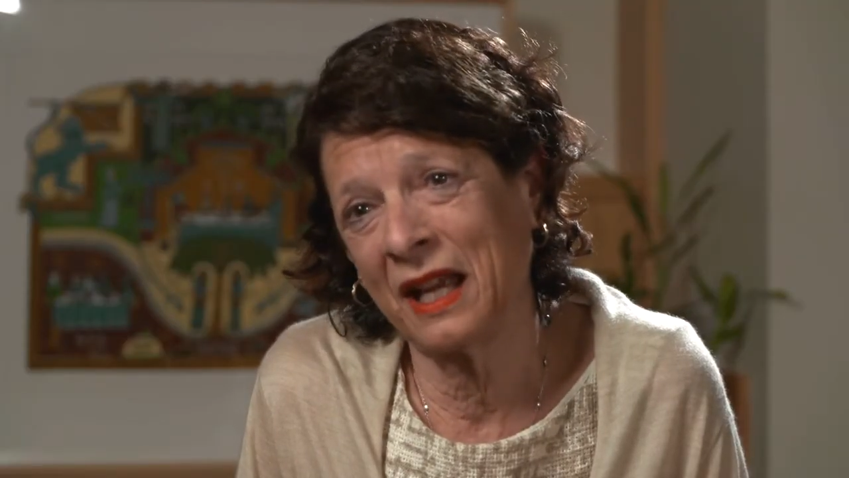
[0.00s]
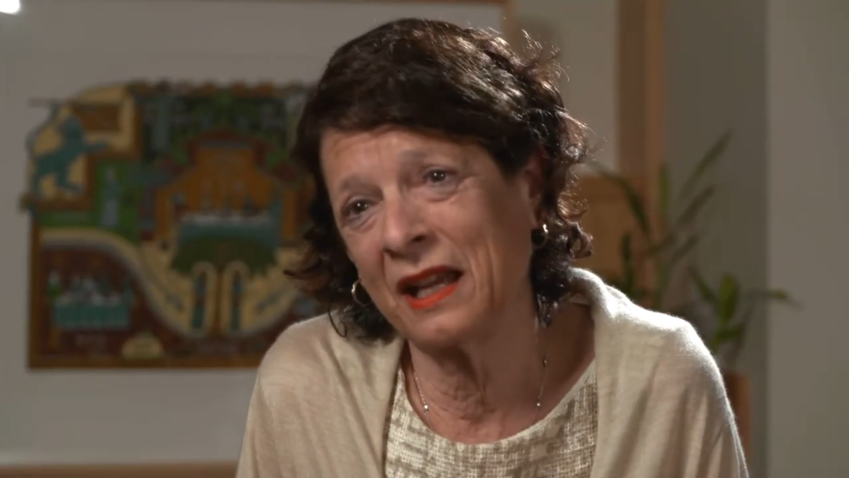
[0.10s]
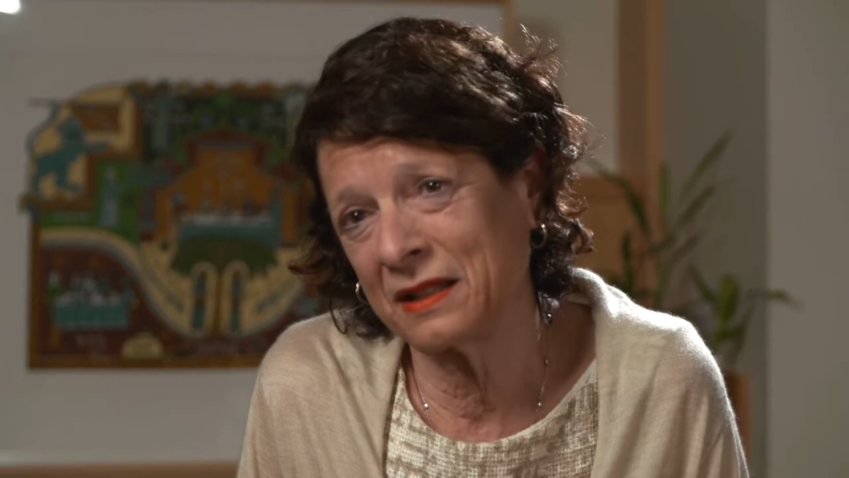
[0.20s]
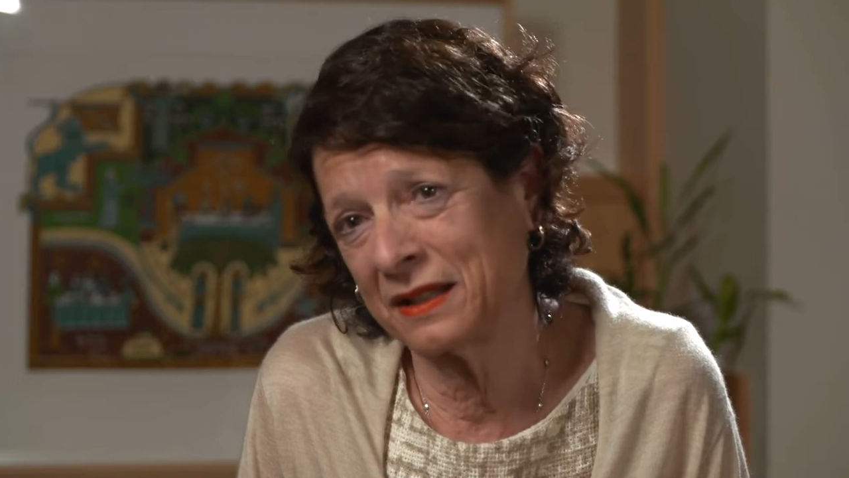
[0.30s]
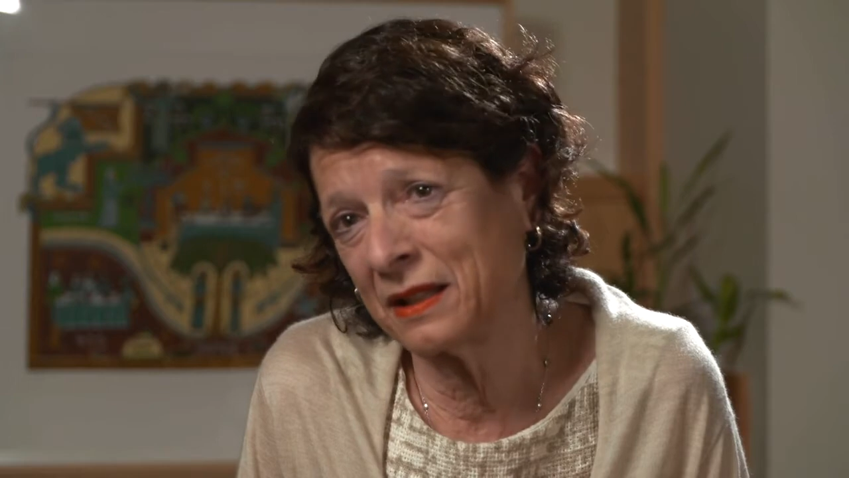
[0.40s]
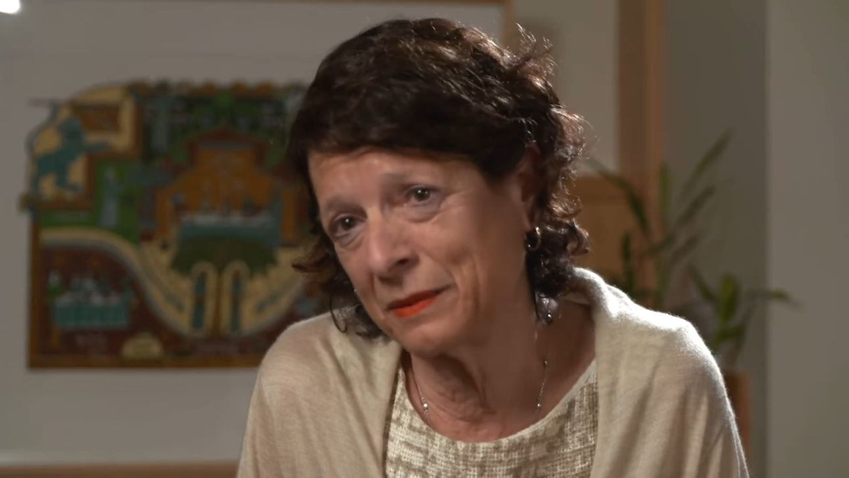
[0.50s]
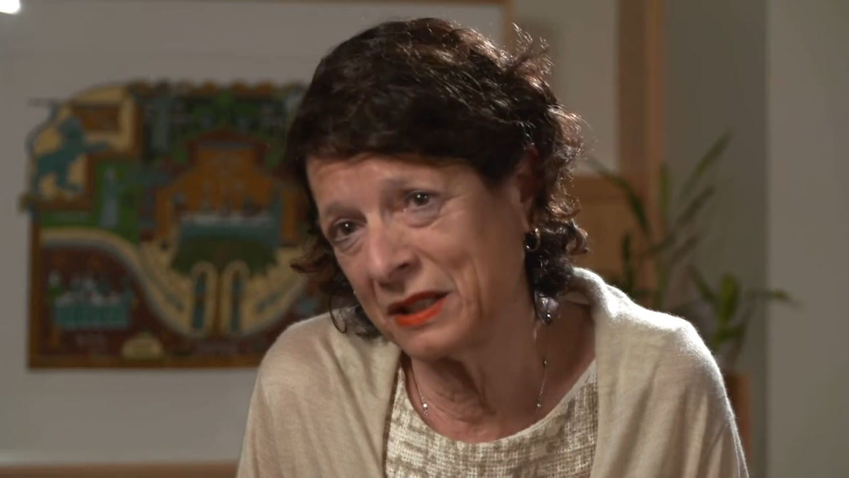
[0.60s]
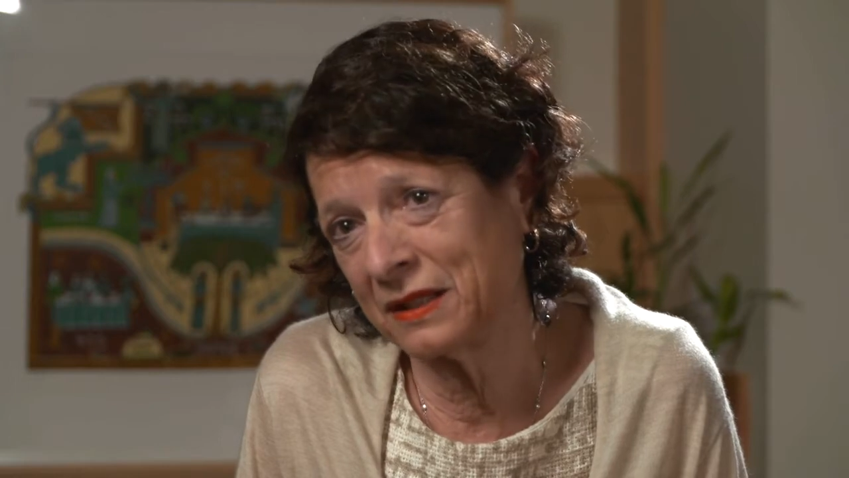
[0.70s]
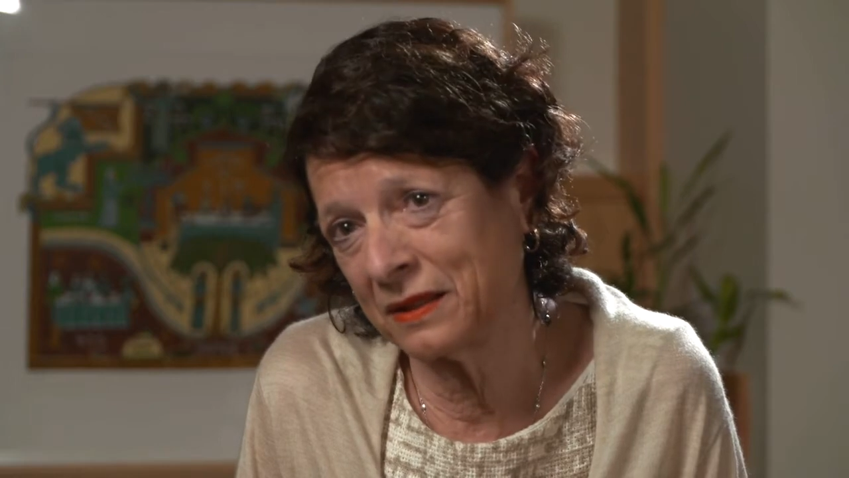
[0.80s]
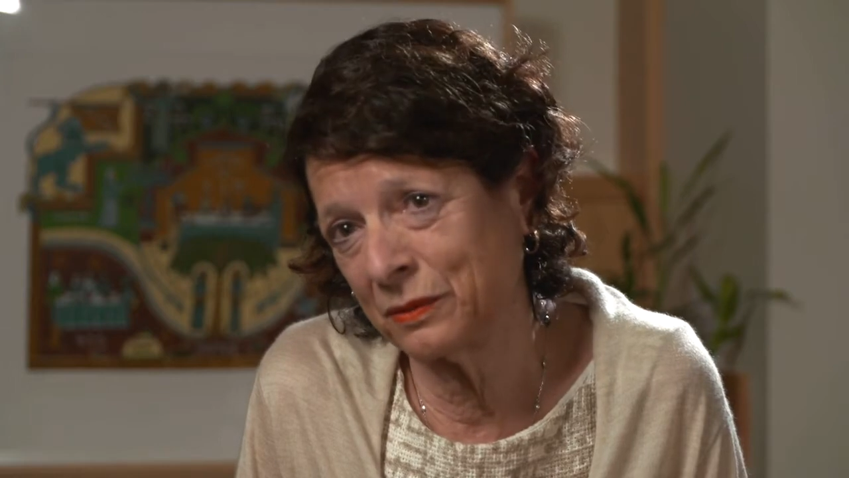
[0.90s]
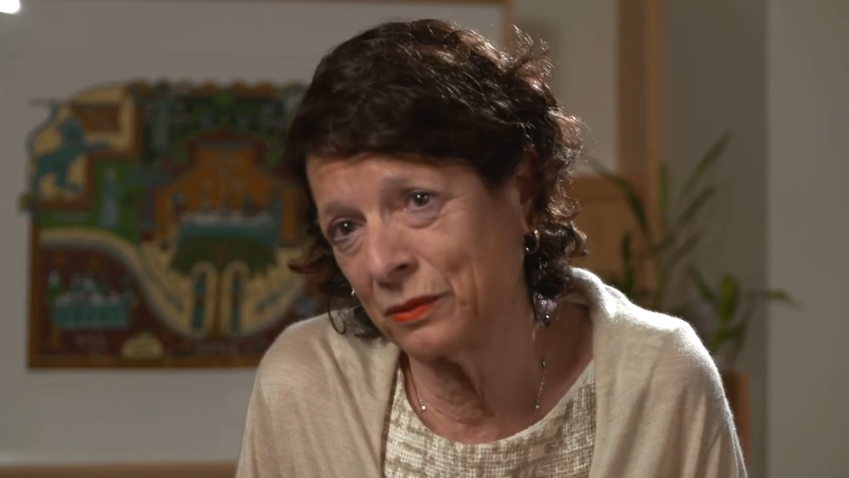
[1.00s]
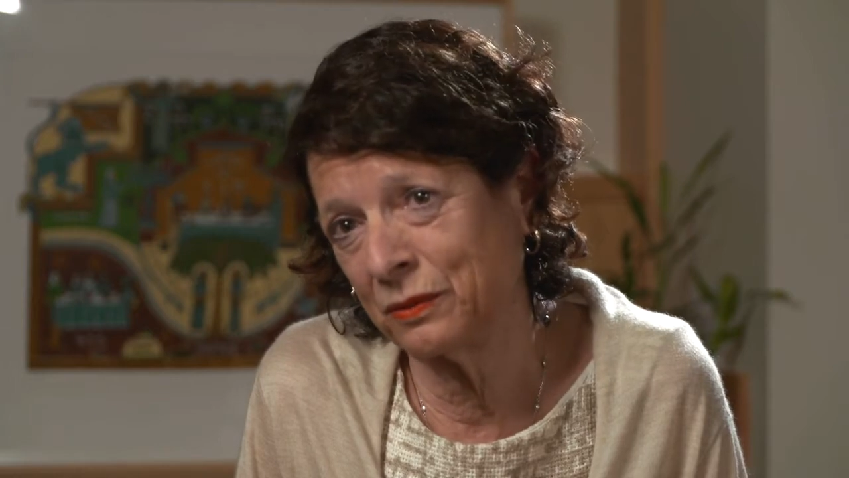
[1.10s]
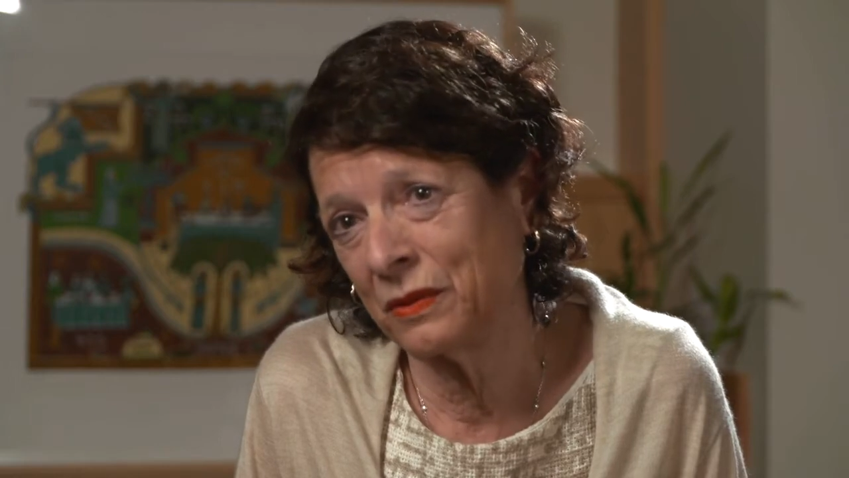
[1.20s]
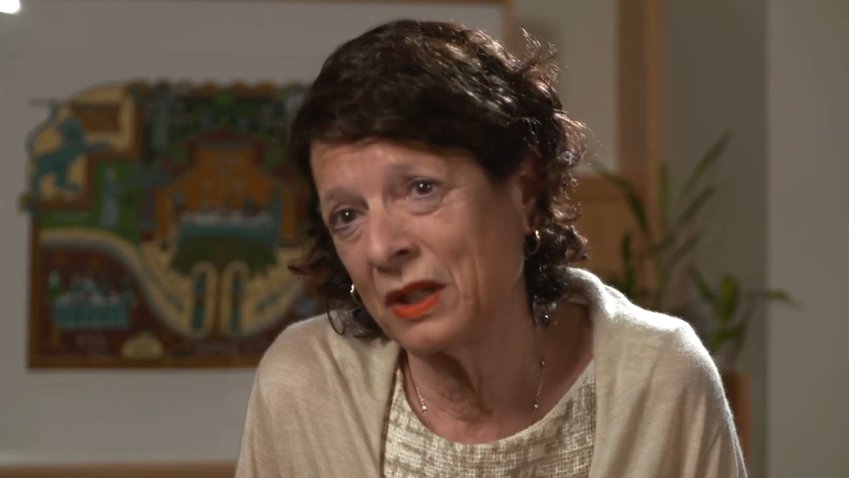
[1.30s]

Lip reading: anti-Semitism